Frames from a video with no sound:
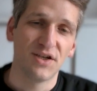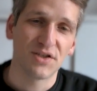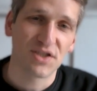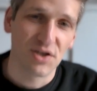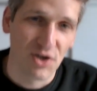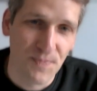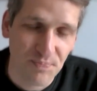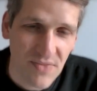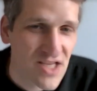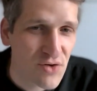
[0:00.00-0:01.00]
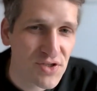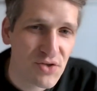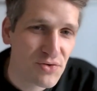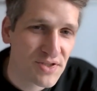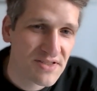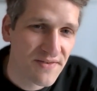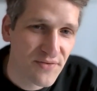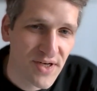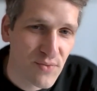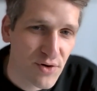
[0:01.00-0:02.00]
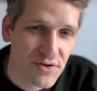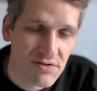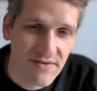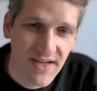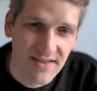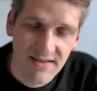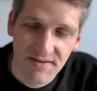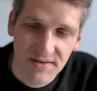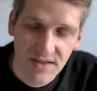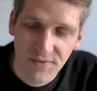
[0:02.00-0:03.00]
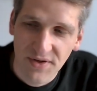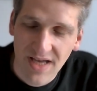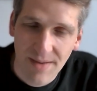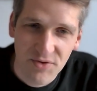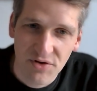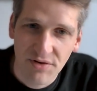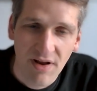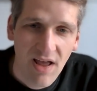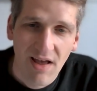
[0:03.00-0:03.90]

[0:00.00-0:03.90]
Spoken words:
So don't use the free version of Einstein Activity Capture.